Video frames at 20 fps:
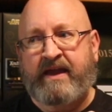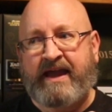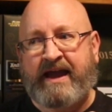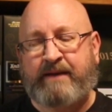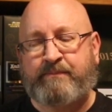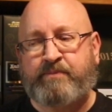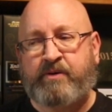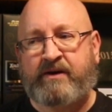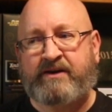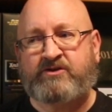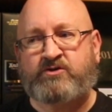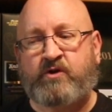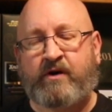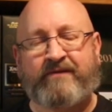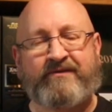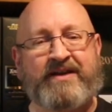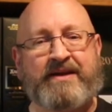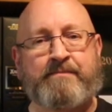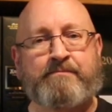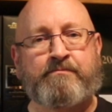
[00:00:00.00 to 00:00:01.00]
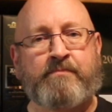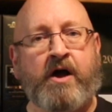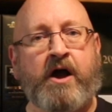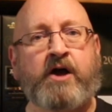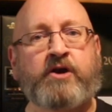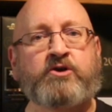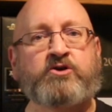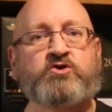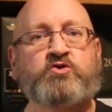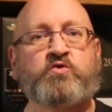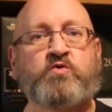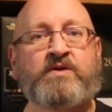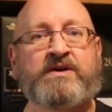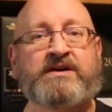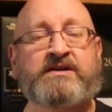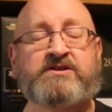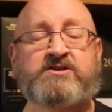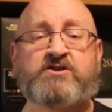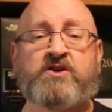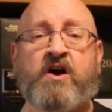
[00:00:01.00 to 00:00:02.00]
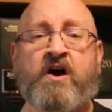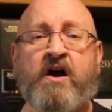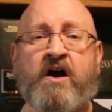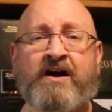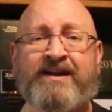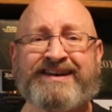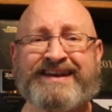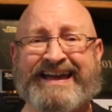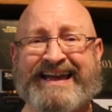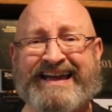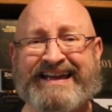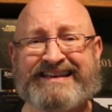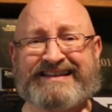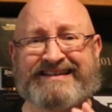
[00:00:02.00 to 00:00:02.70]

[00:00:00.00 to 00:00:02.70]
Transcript: at putting sort of a modern twist on